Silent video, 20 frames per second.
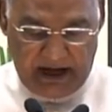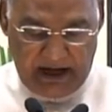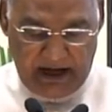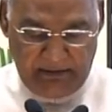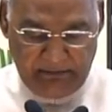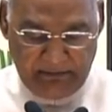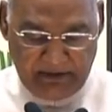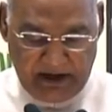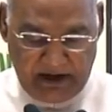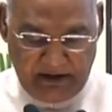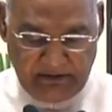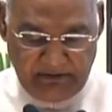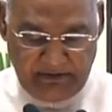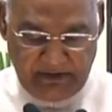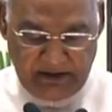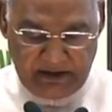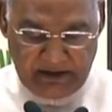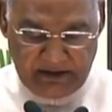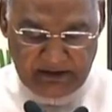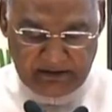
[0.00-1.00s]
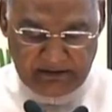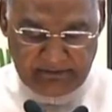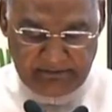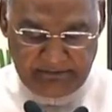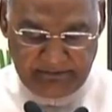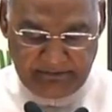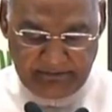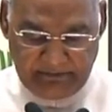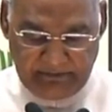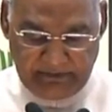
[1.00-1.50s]
I am confident
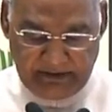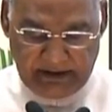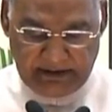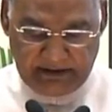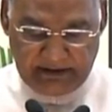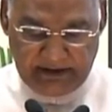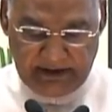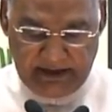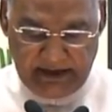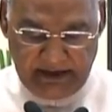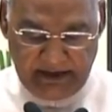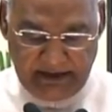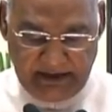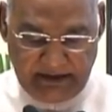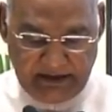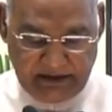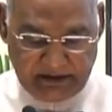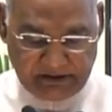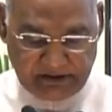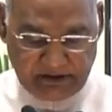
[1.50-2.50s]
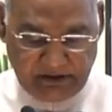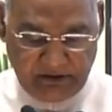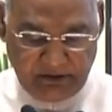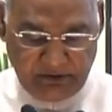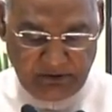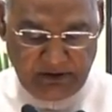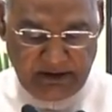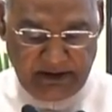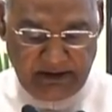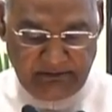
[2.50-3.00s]
that the delegates
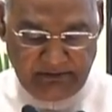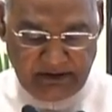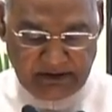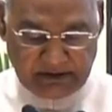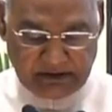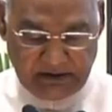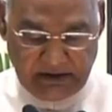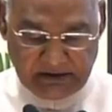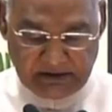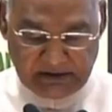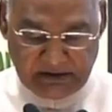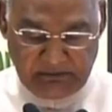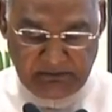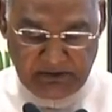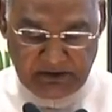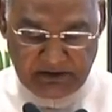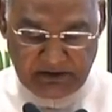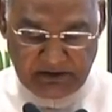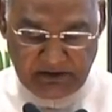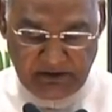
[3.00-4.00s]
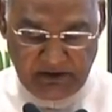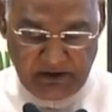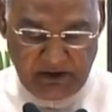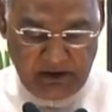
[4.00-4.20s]
to the investor summit,